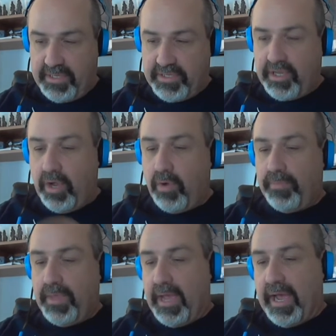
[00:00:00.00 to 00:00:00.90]
So
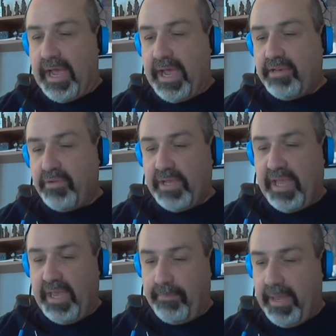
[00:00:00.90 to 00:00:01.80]
I do a
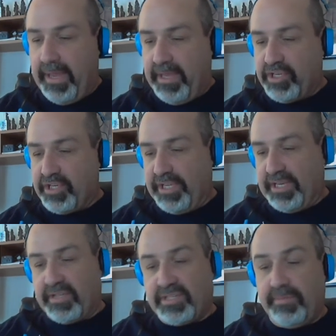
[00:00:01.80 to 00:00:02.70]
campaign sheet.
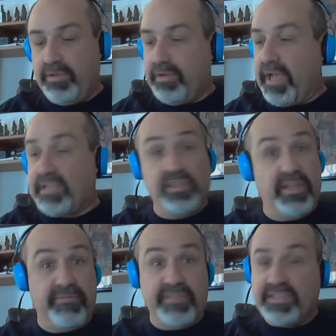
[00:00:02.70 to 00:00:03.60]
Now, some of you guys
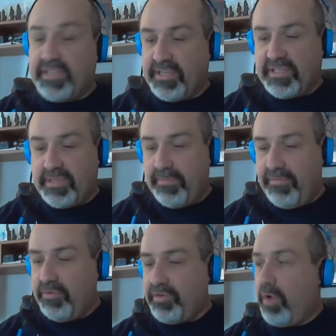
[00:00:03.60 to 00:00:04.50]
love these things, some of
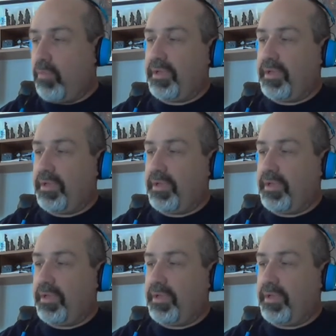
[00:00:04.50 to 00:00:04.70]
you don't.